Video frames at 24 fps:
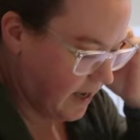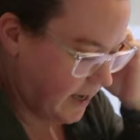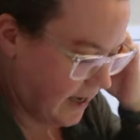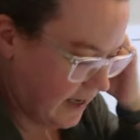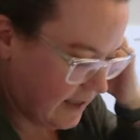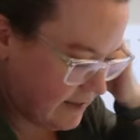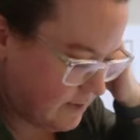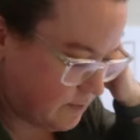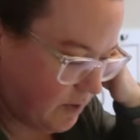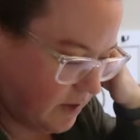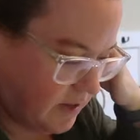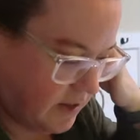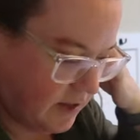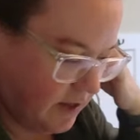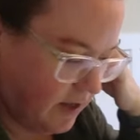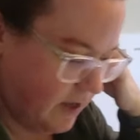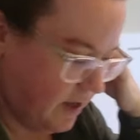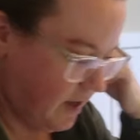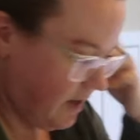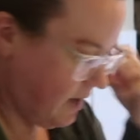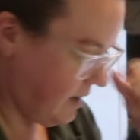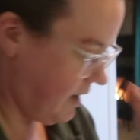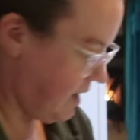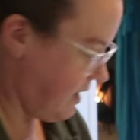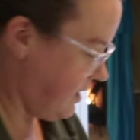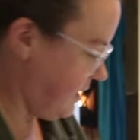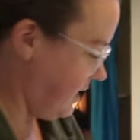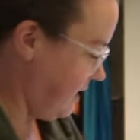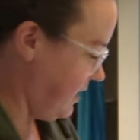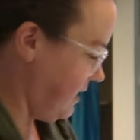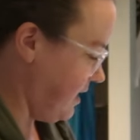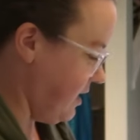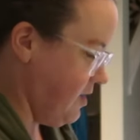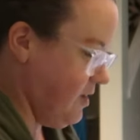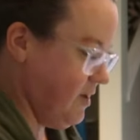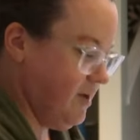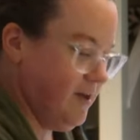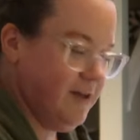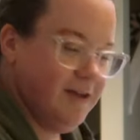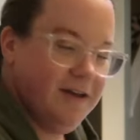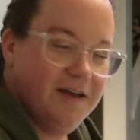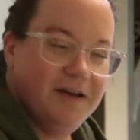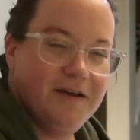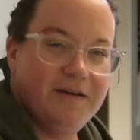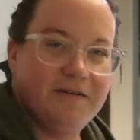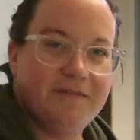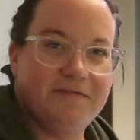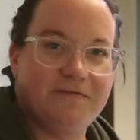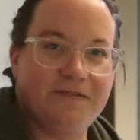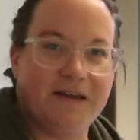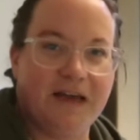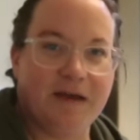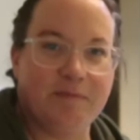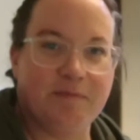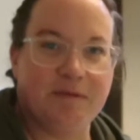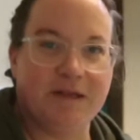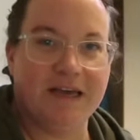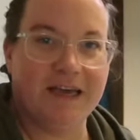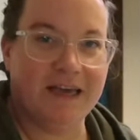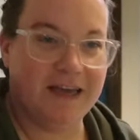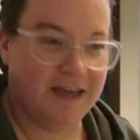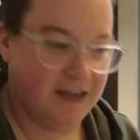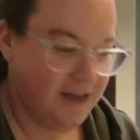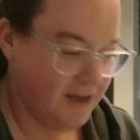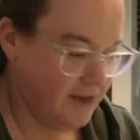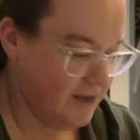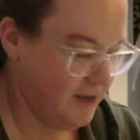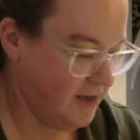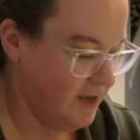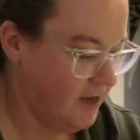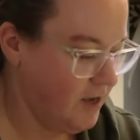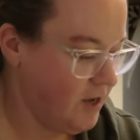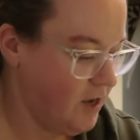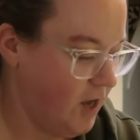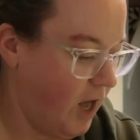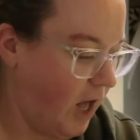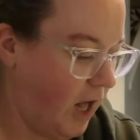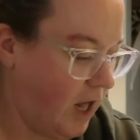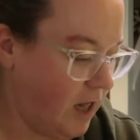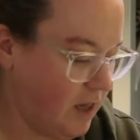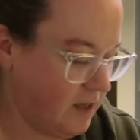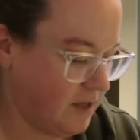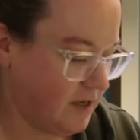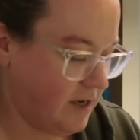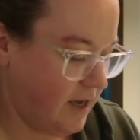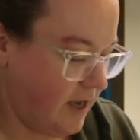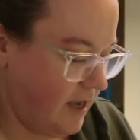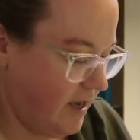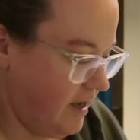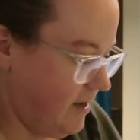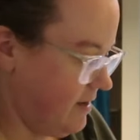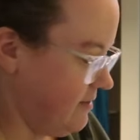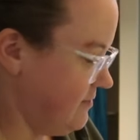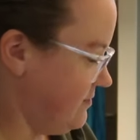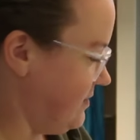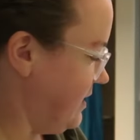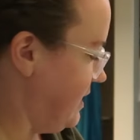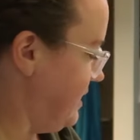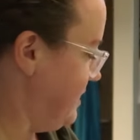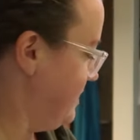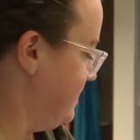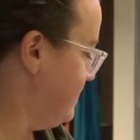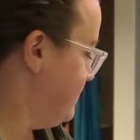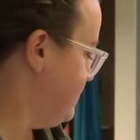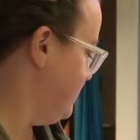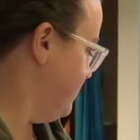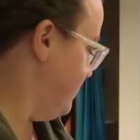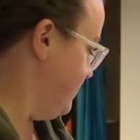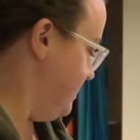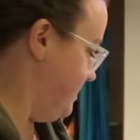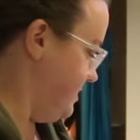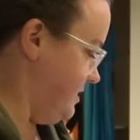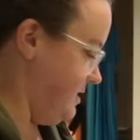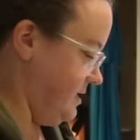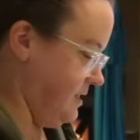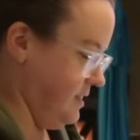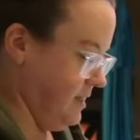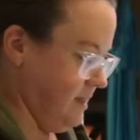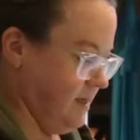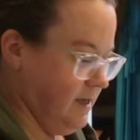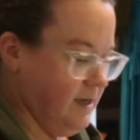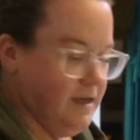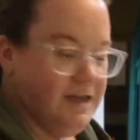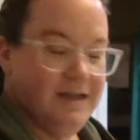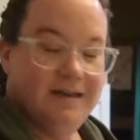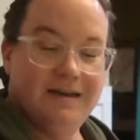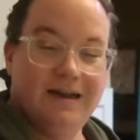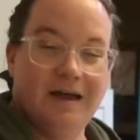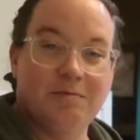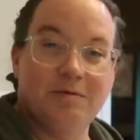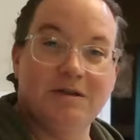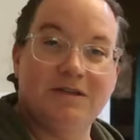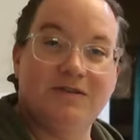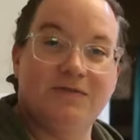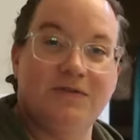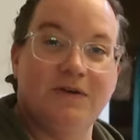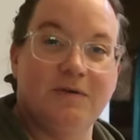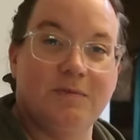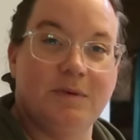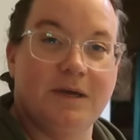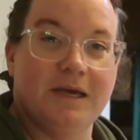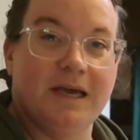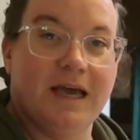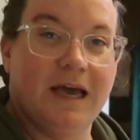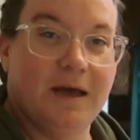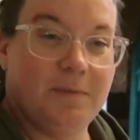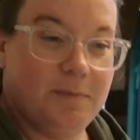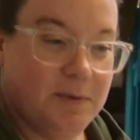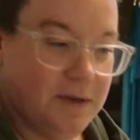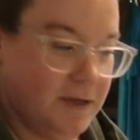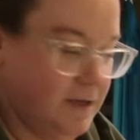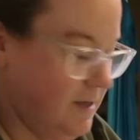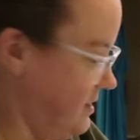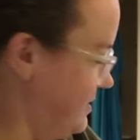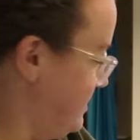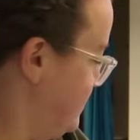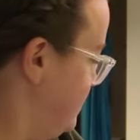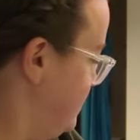As with any family holiday event, not much filming happened.